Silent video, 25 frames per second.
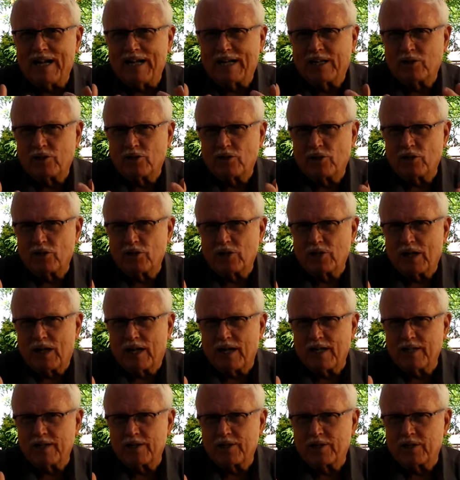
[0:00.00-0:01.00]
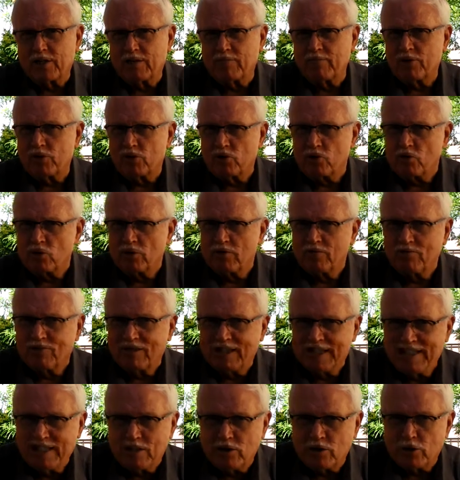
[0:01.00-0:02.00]
exercise some sort of
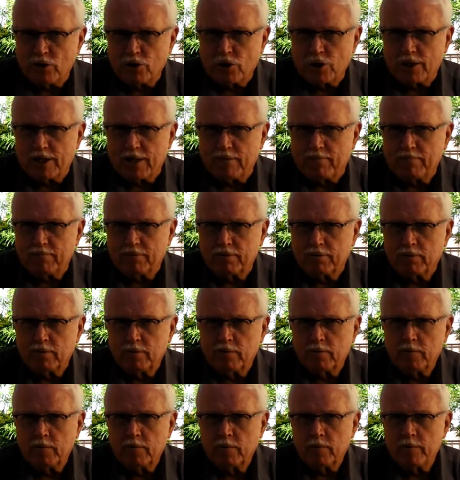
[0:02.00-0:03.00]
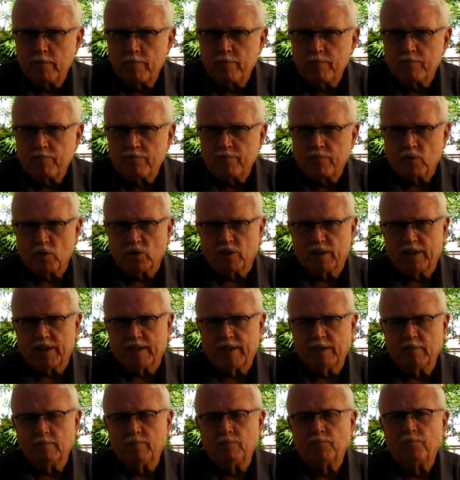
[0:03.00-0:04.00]
leadership.
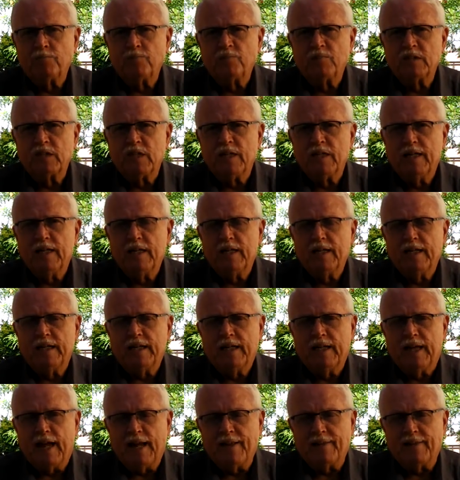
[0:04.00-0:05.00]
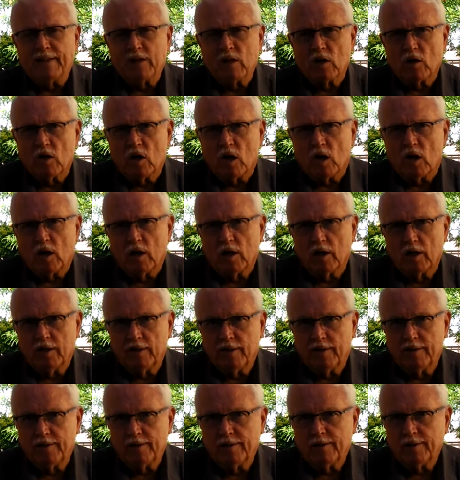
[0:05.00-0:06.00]
Okay? And there are
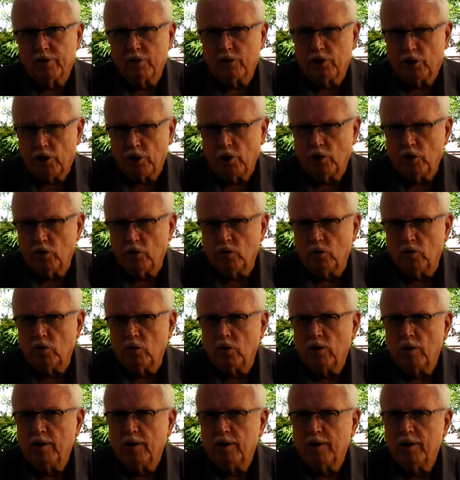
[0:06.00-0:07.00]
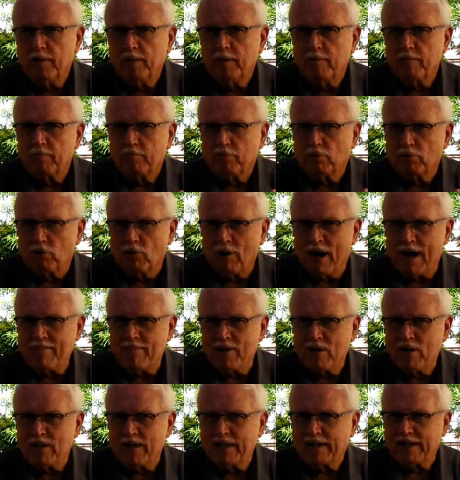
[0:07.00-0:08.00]
two
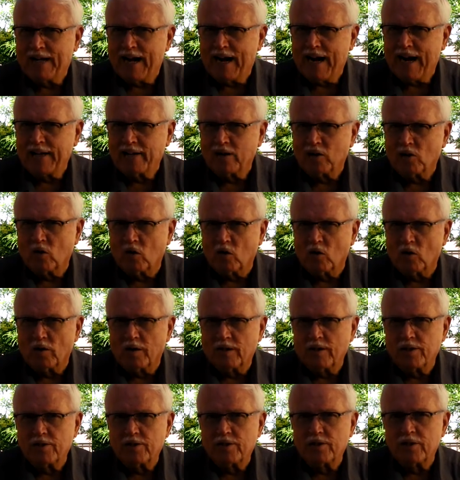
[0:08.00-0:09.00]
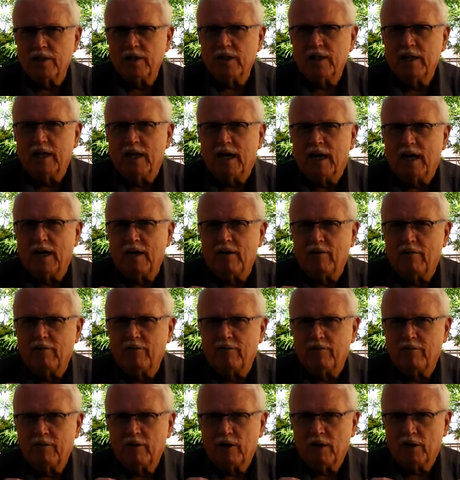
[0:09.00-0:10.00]
primary categories of
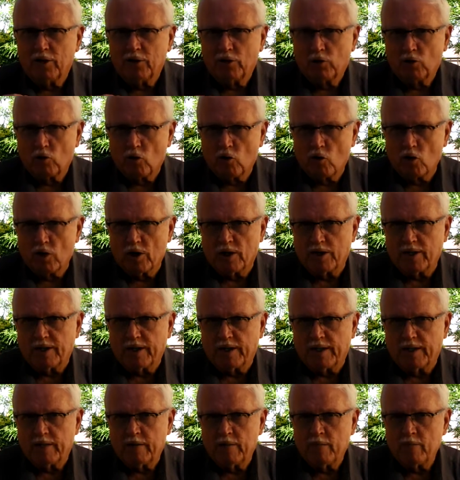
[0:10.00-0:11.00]
authority.